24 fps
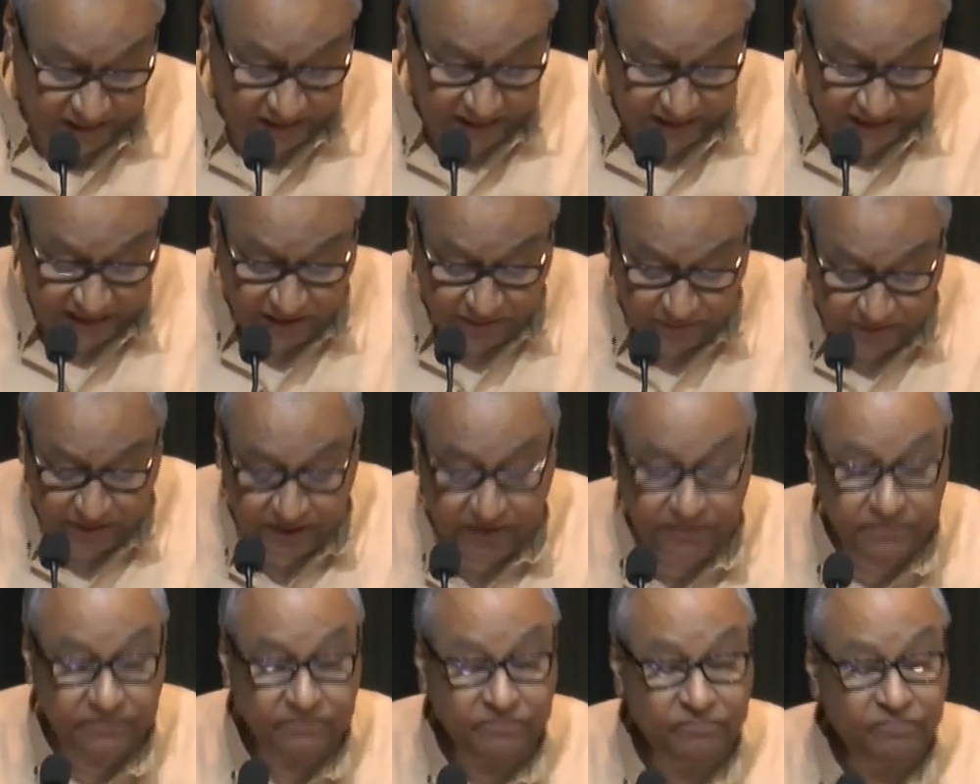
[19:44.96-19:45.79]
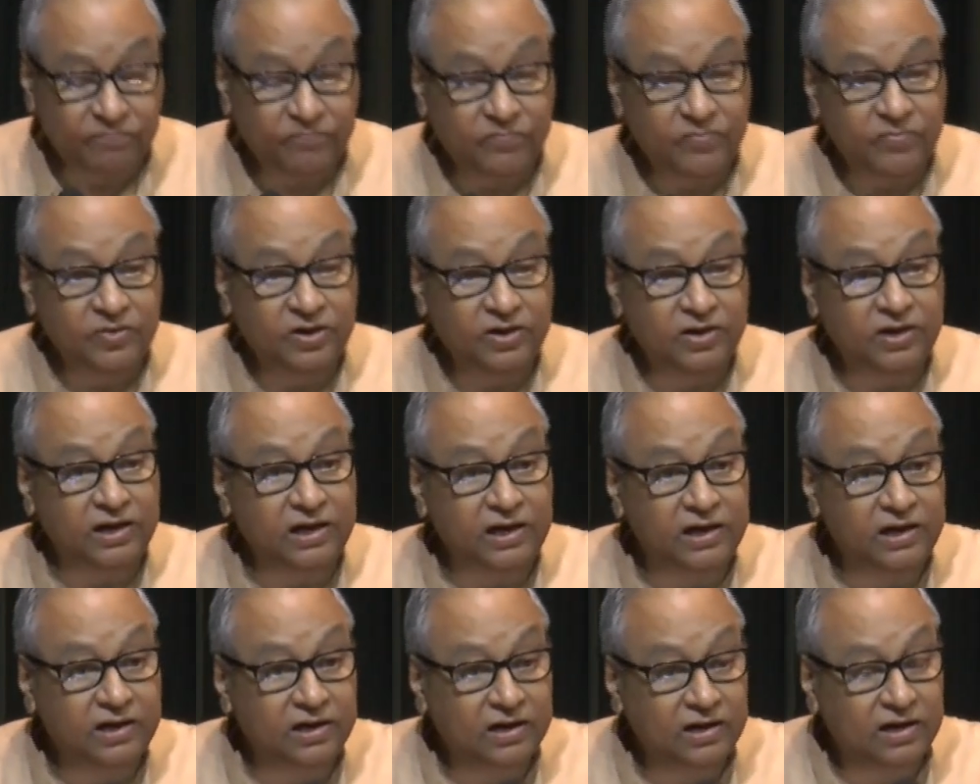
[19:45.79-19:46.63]
Anyway,
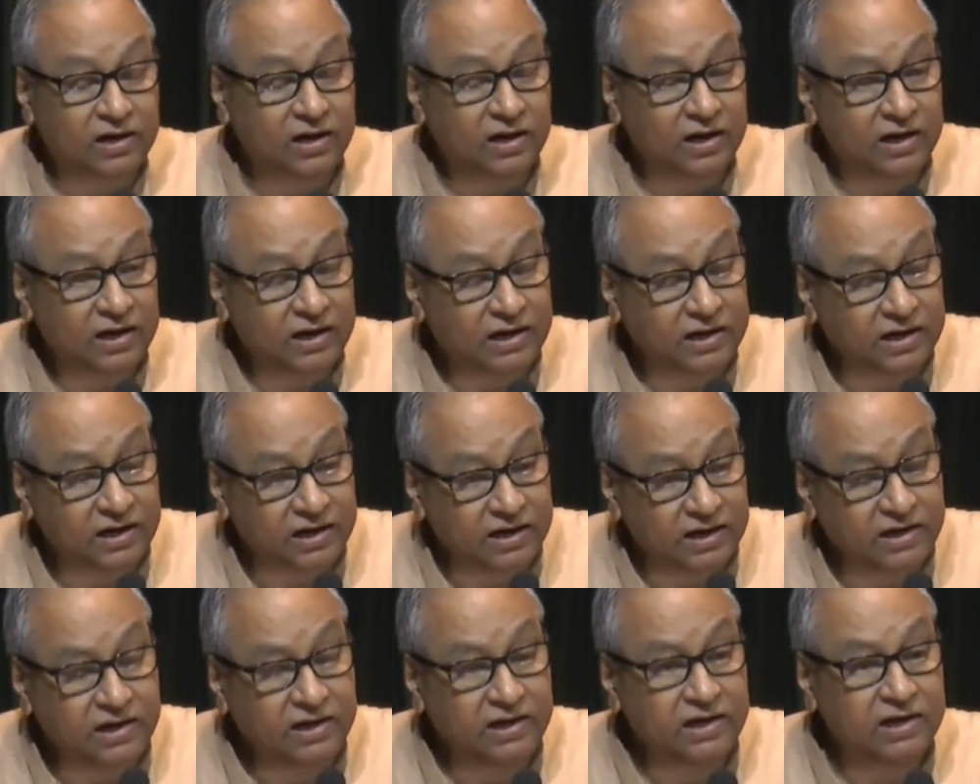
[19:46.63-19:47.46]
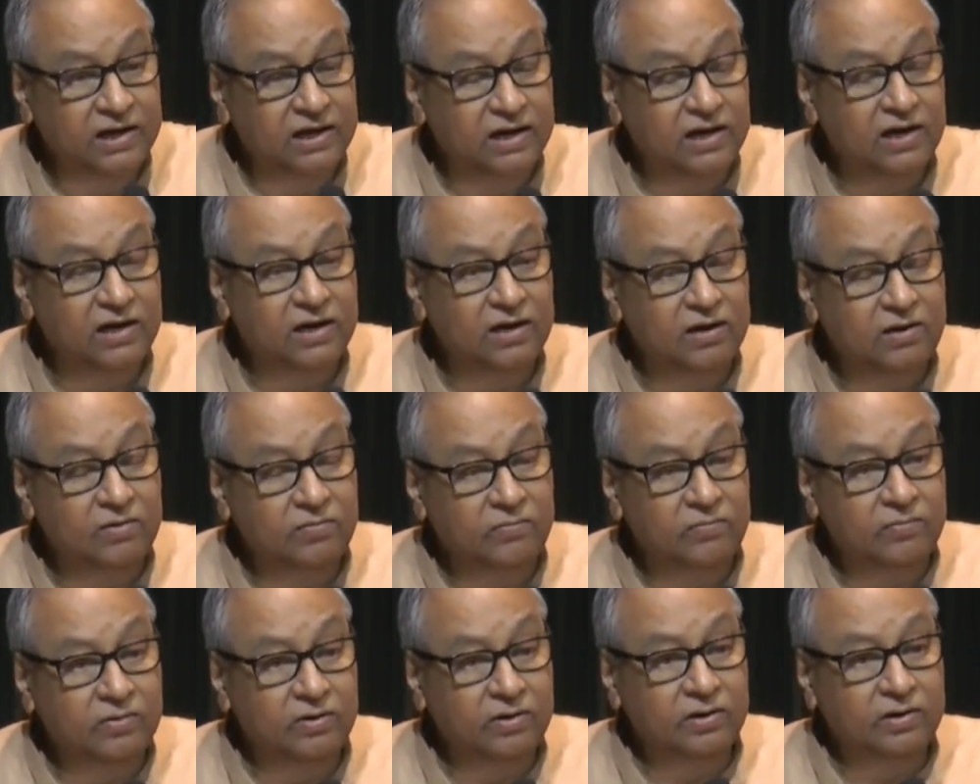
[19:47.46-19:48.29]
in India,
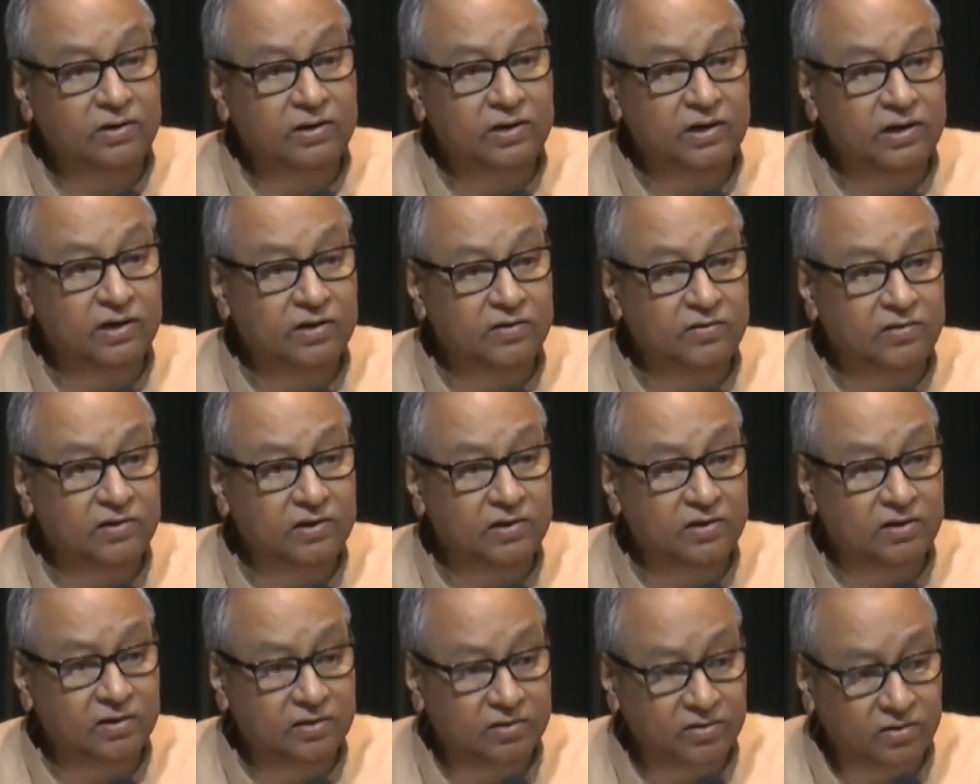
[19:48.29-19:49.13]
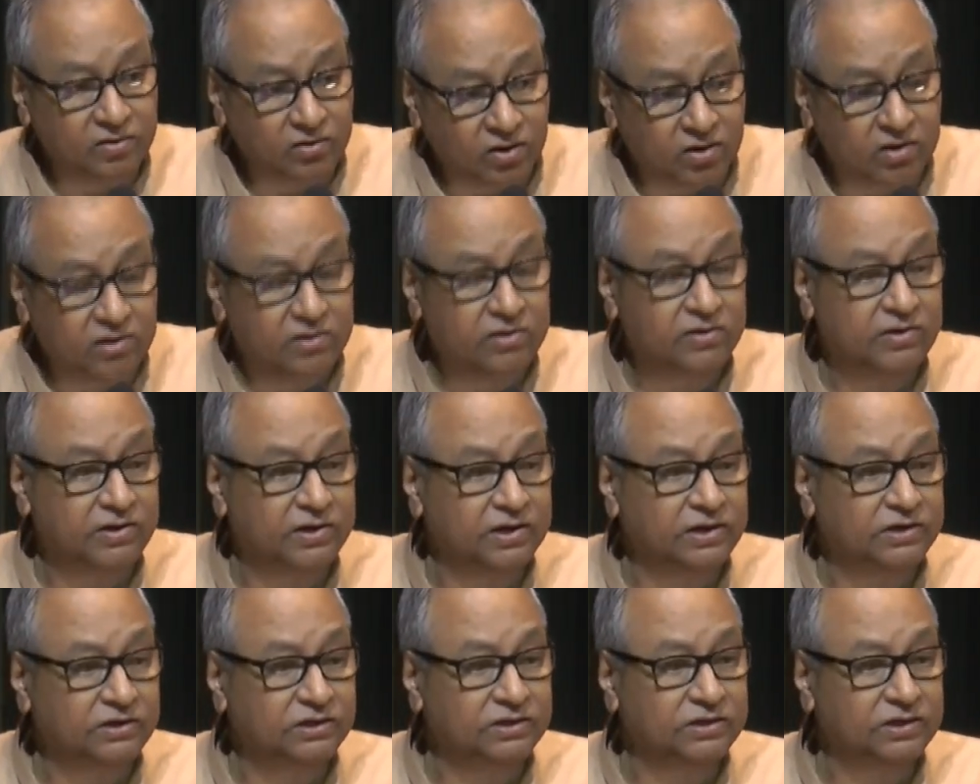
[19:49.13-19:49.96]
there is a long
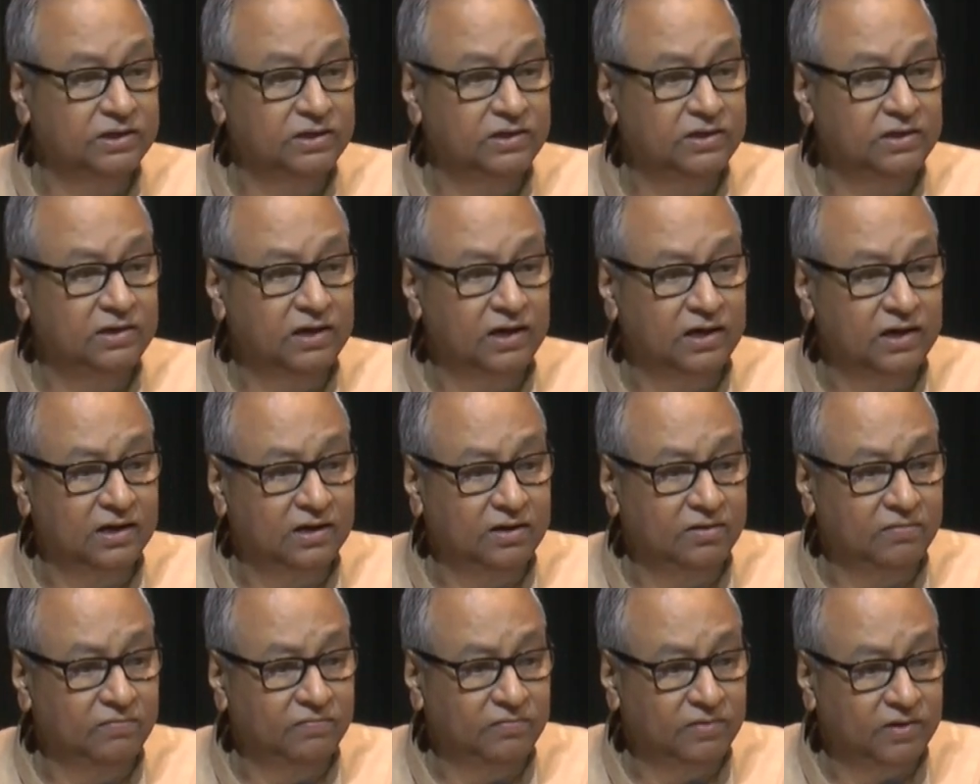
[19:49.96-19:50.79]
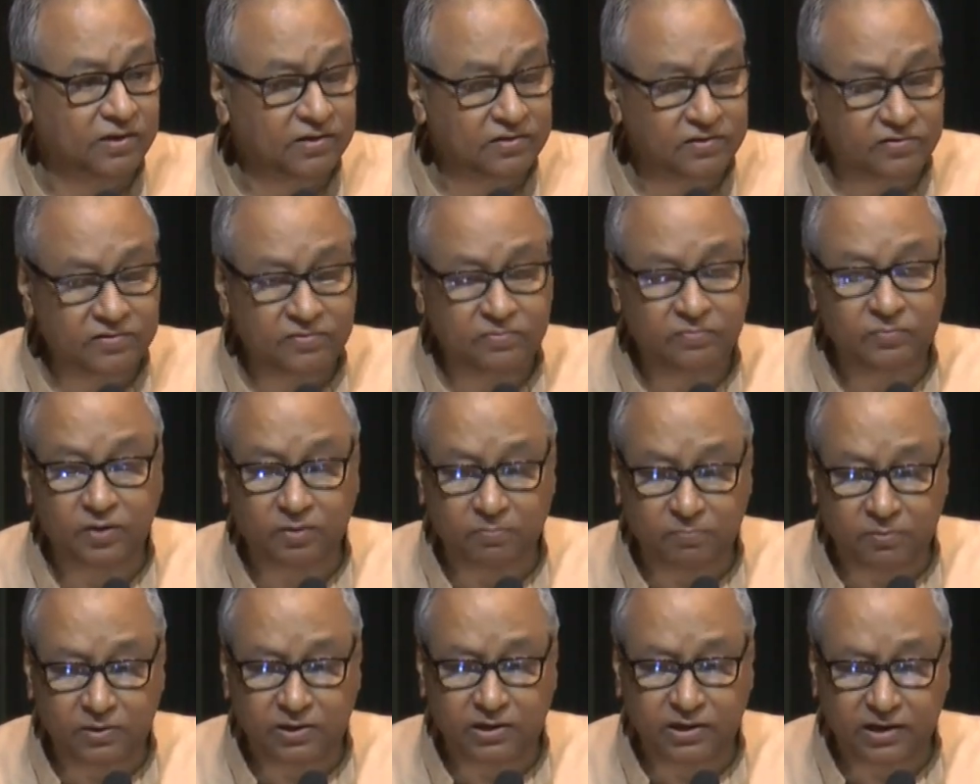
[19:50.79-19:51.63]
tradition, and the first
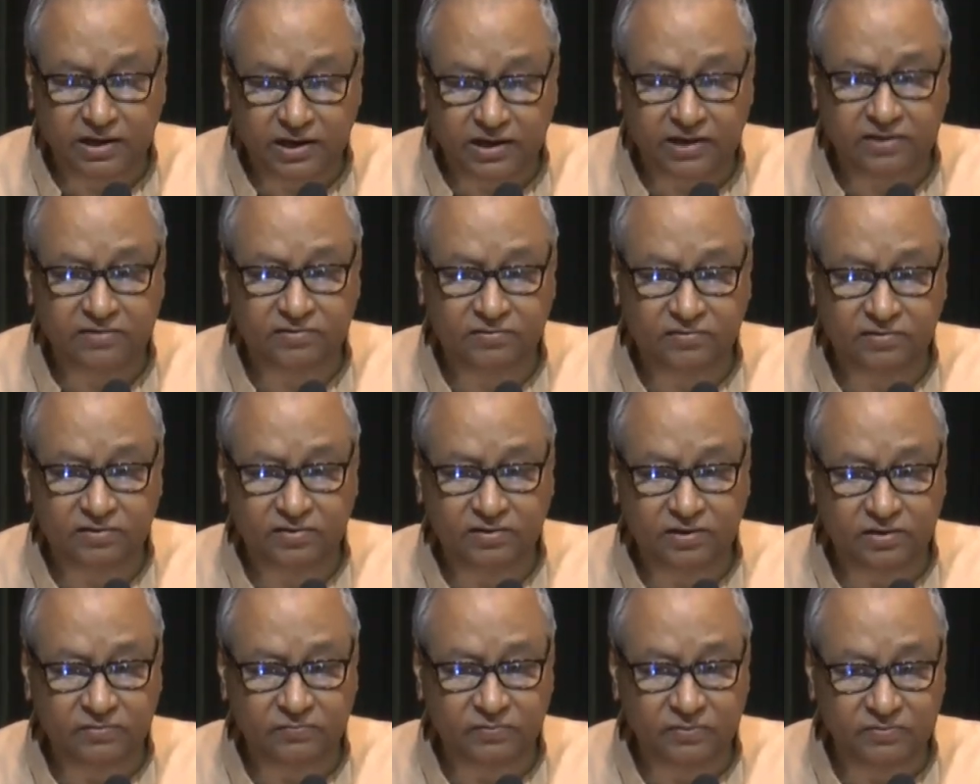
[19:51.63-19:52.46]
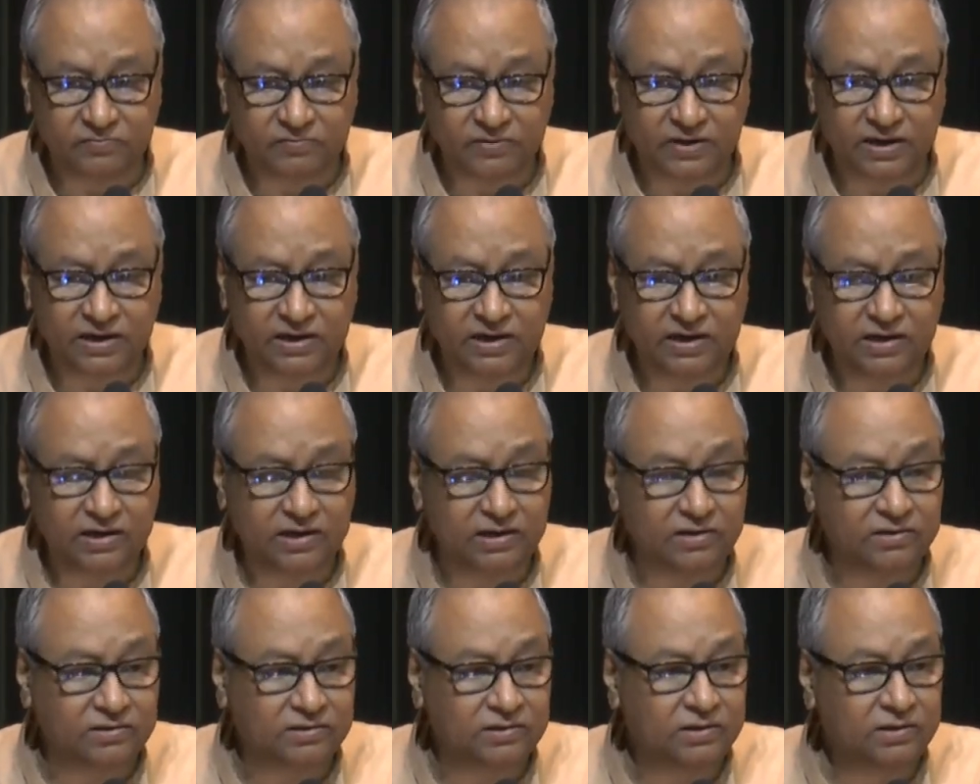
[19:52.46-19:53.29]
proper text that we find
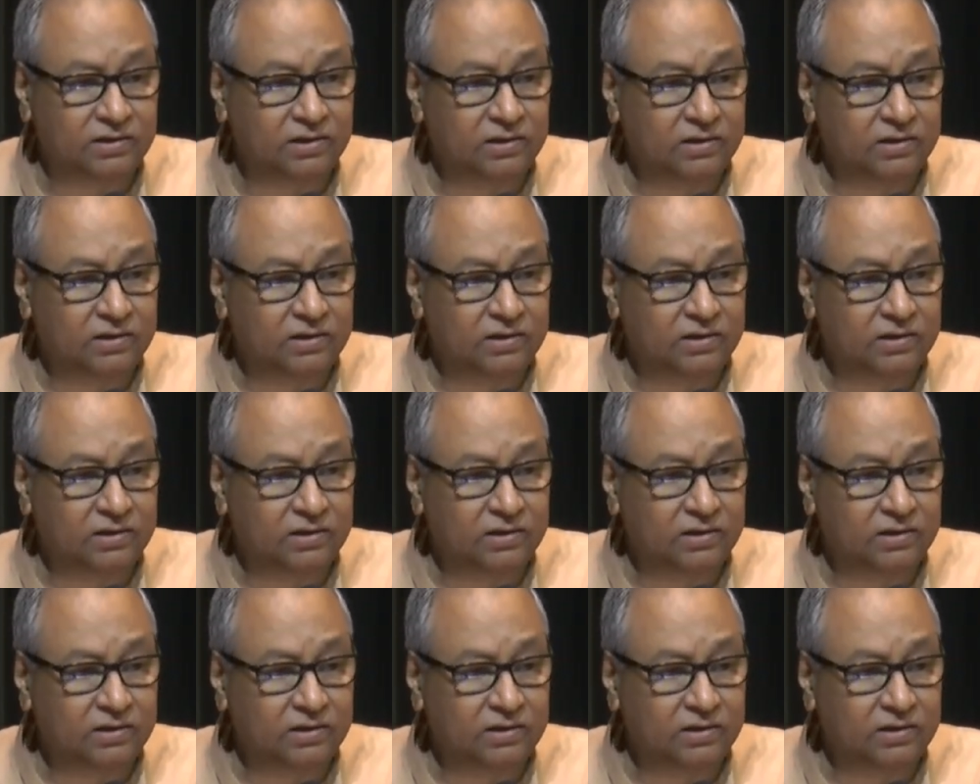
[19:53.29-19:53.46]
is